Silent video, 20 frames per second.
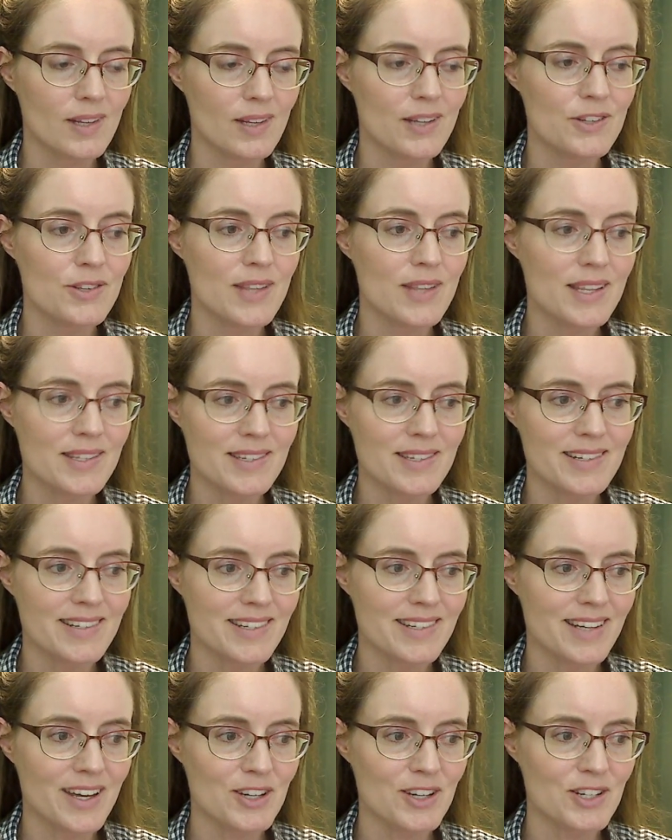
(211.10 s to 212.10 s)
So that's the
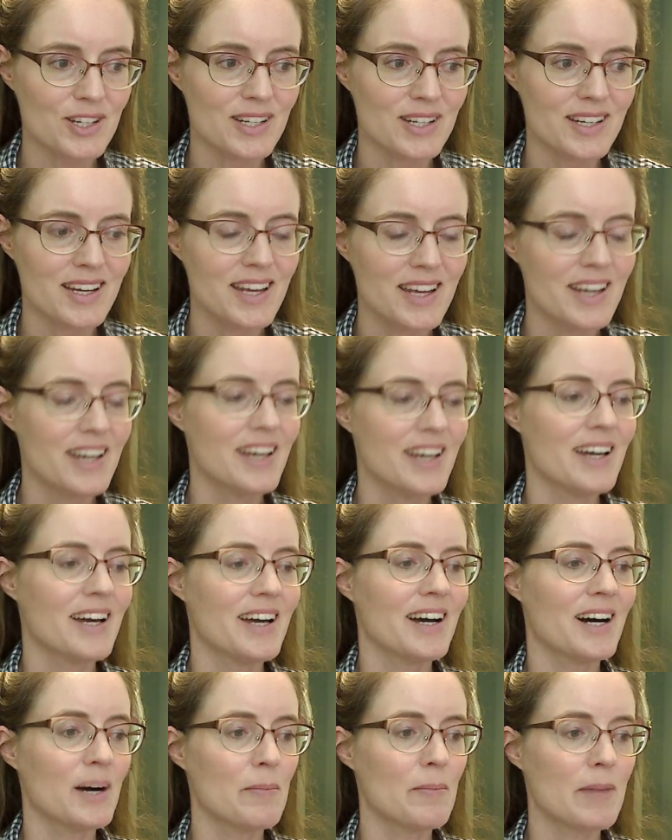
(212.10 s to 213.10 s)
discussion.
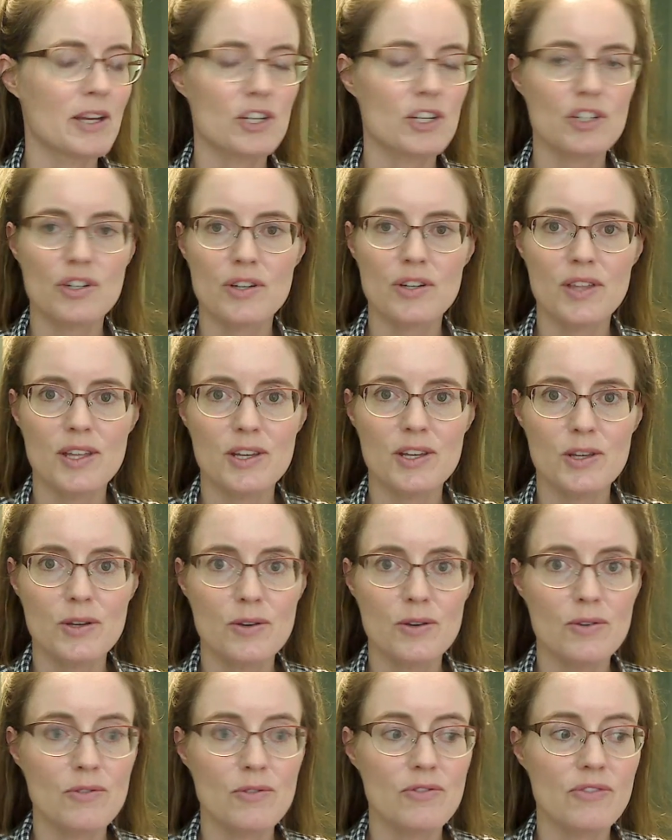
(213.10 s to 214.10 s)
Make sure that
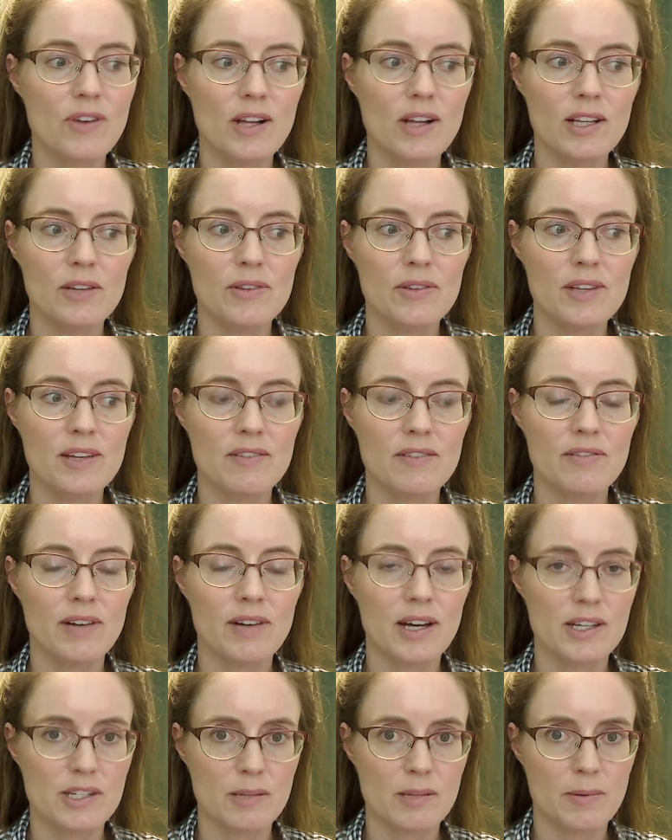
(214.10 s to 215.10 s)
you follow the
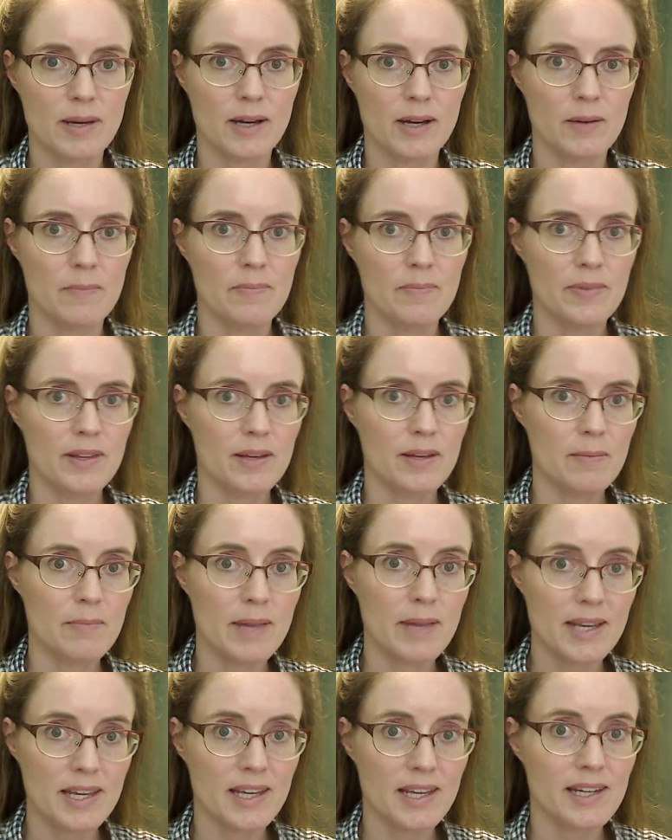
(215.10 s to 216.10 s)
advice about
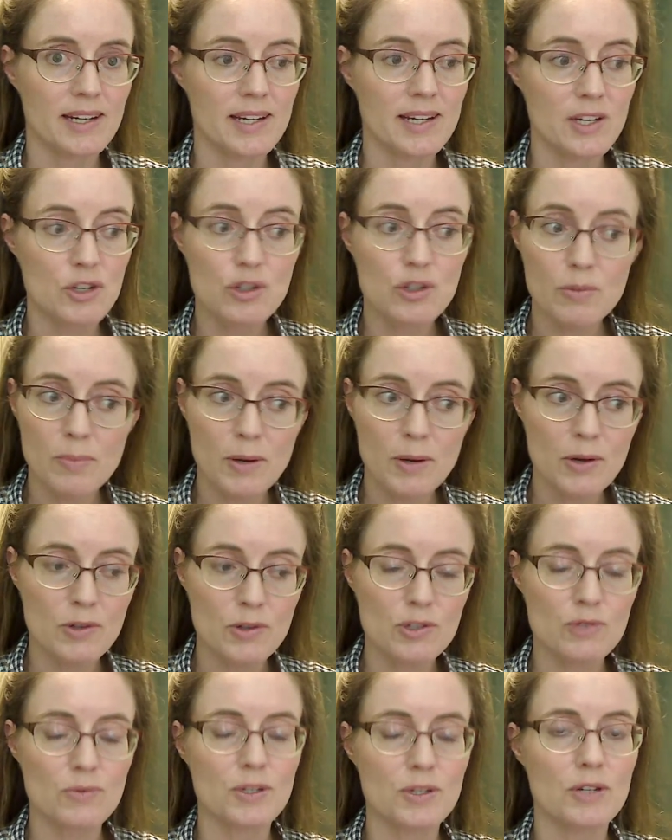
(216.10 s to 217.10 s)
making an initial
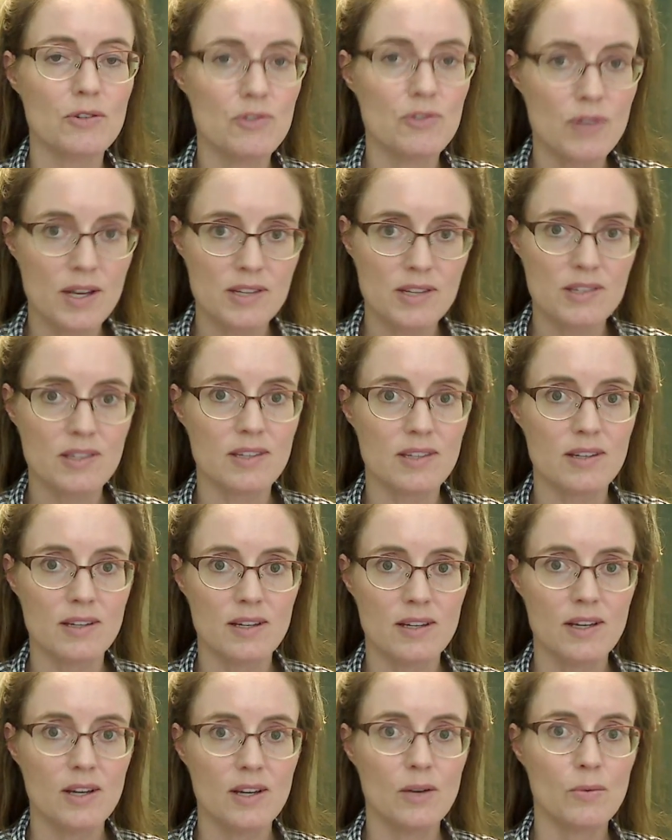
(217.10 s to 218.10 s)
post where you address
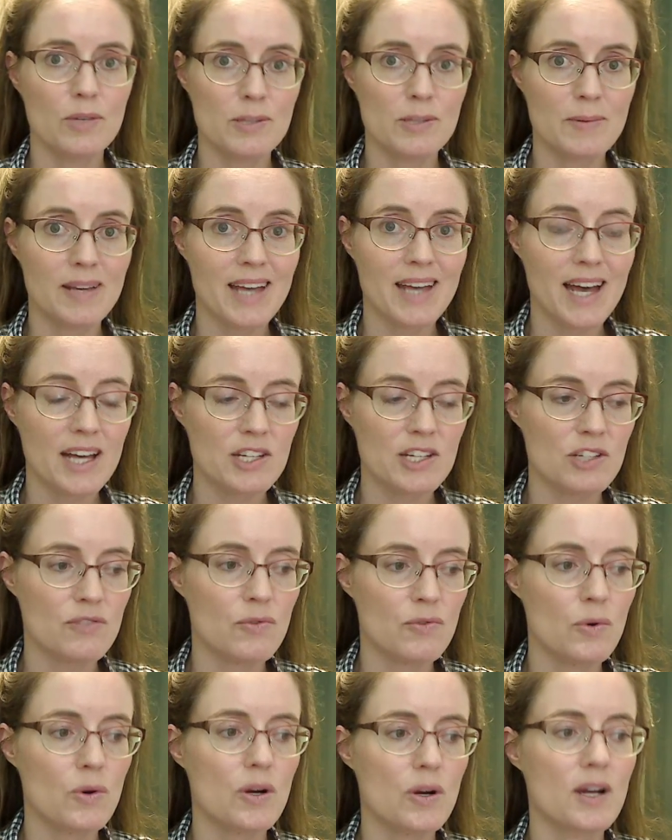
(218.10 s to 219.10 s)
what's being asked
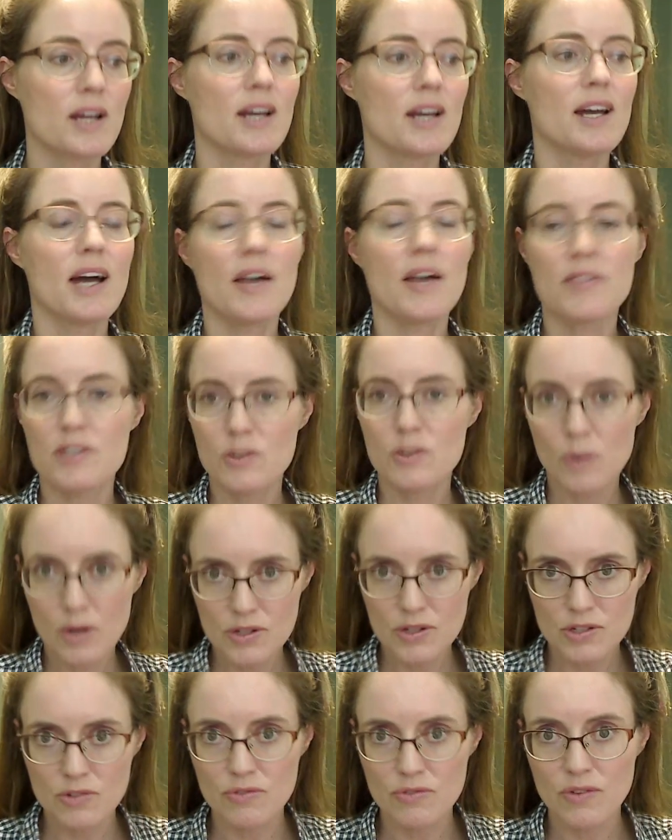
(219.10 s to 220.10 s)
for, and then you
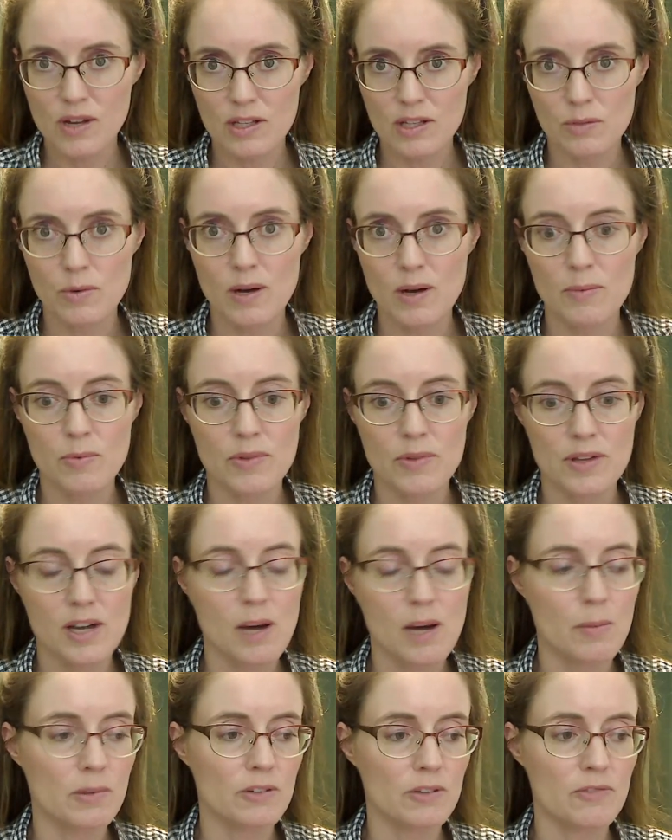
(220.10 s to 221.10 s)
also follow up with a
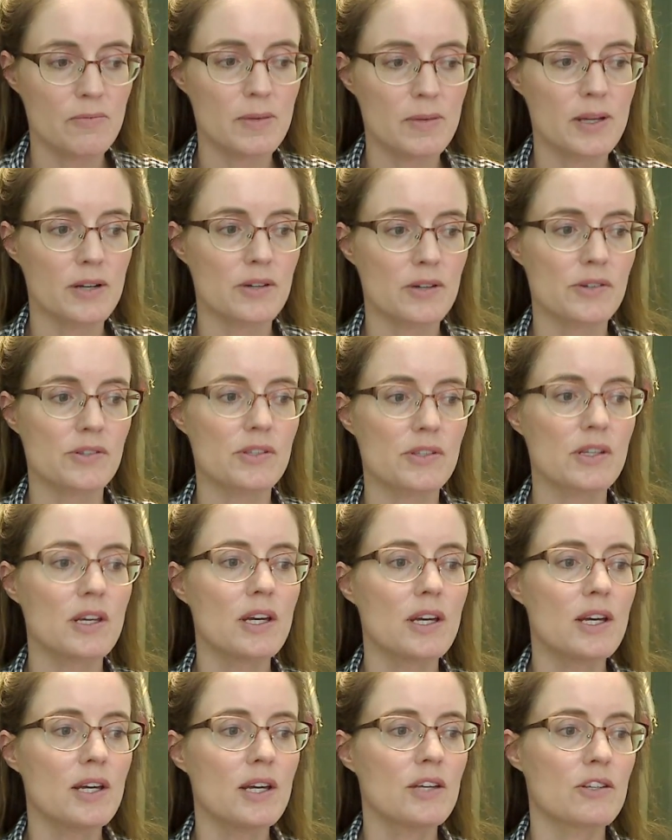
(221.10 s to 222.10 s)
couple of peers.
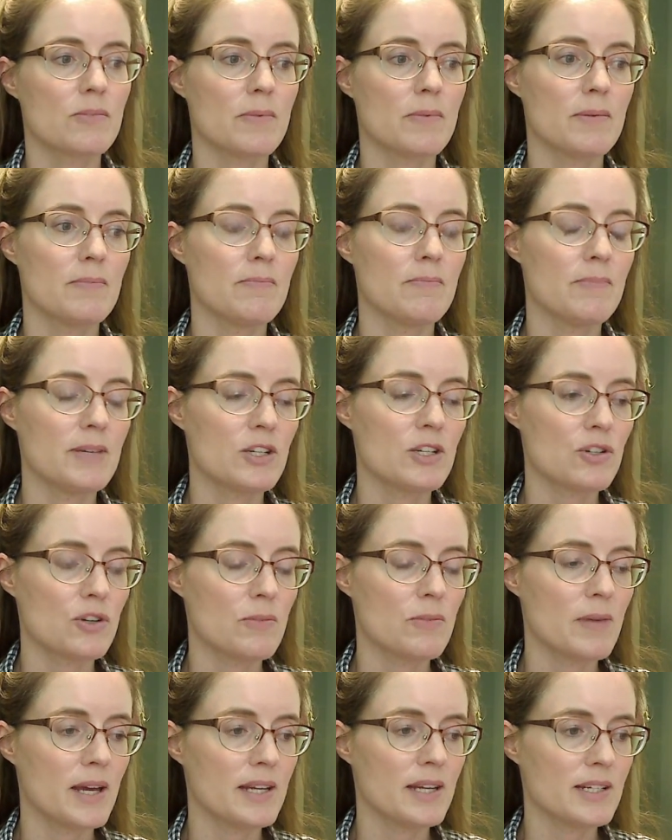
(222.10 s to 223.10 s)
So be sure
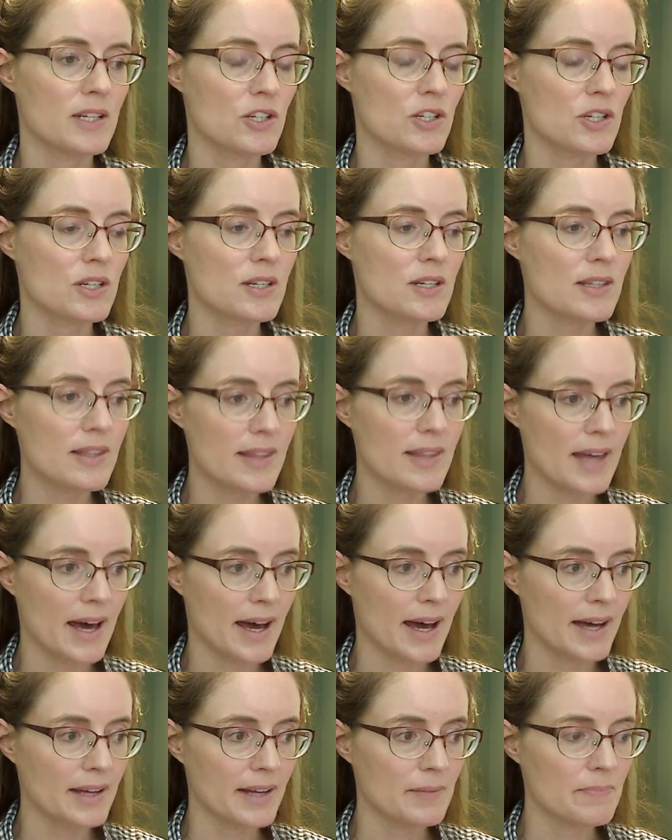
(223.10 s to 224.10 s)
you pay attention to
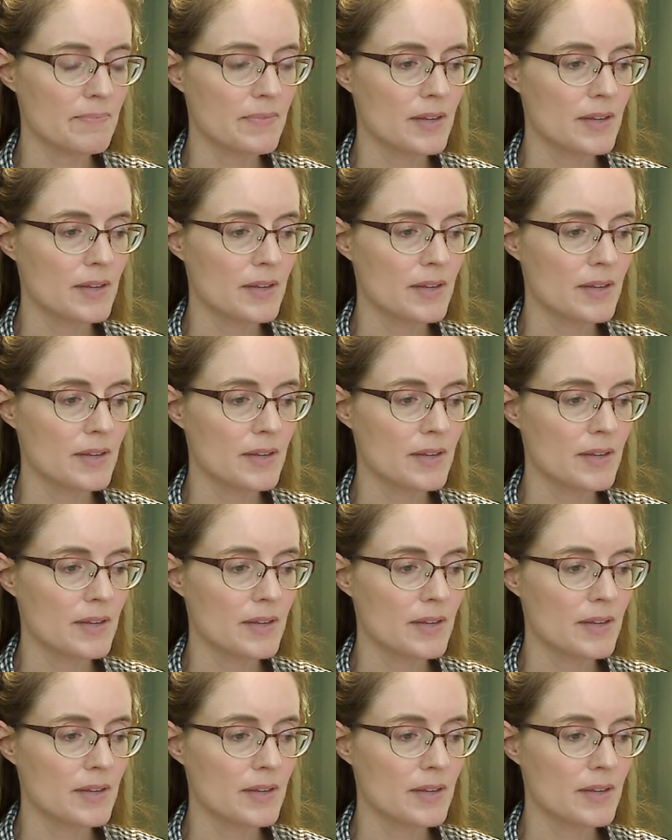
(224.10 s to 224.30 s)
that.